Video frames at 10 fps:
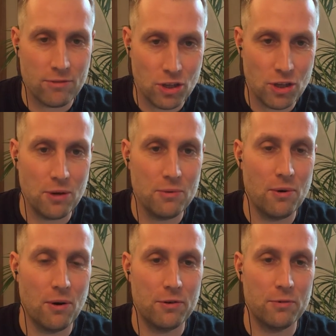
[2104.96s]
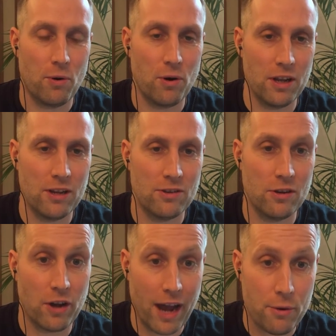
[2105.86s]
you or is pointing to
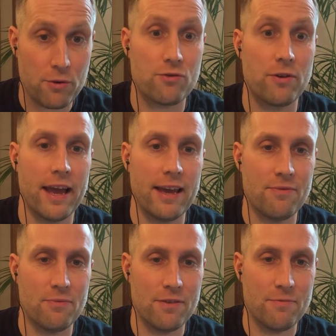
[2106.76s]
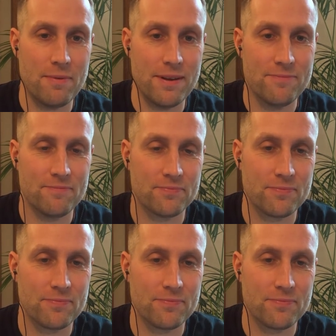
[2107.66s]
look how creative we've been?